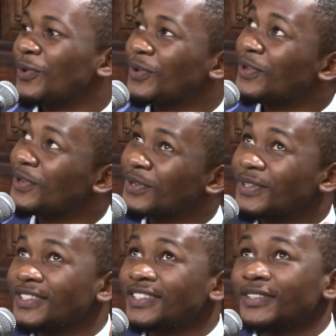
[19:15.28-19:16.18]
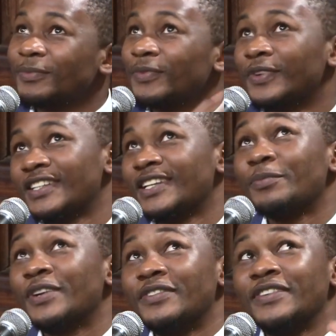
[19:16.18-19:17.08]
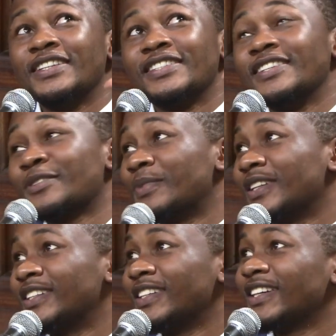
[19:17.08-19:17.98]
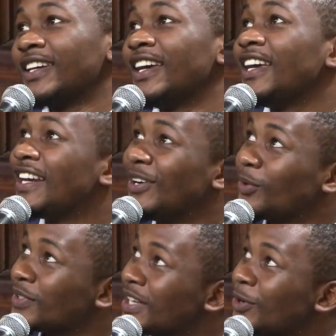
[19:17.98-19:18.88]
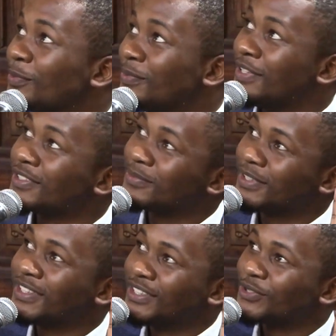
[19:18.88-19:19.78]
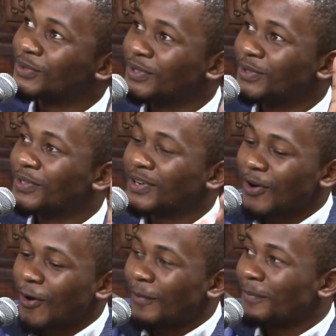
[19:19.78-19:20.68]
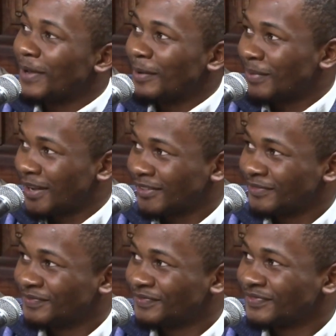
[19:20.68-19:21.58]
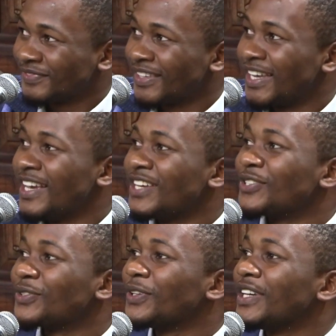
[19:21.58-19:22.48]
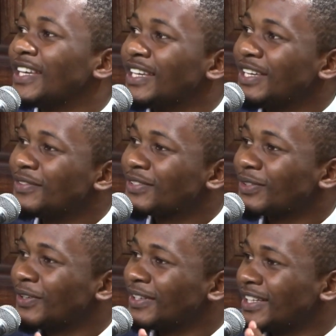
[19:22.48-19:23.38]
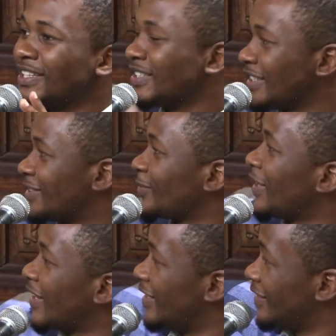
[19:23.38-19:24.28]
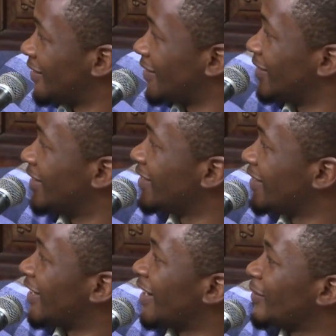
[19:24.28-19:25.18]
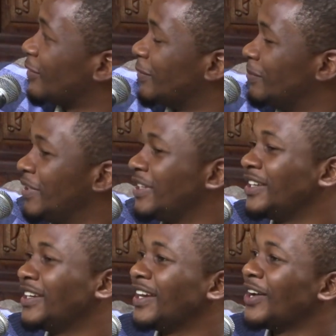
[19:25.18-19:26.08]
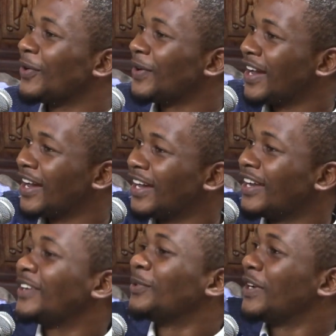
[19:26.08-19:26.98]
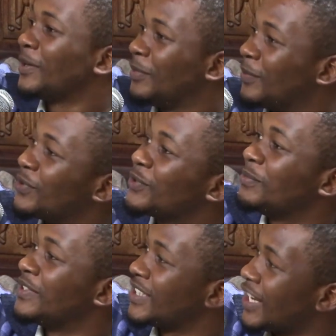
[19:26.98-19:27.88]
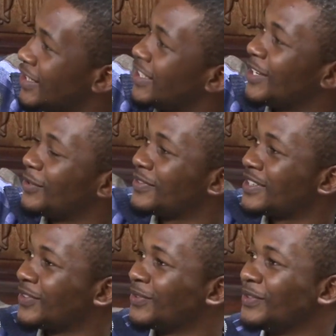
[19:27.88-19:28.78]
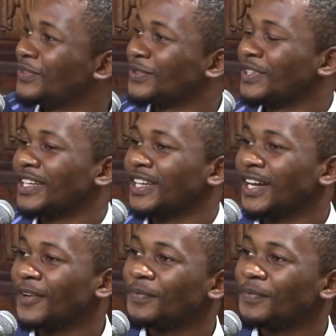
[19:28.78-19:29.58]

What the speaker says: Who draws, for example, if it is this building, draws how this building should look on paper. So he gives all the details where these chairs will be, where people should be standing, like we've stood here.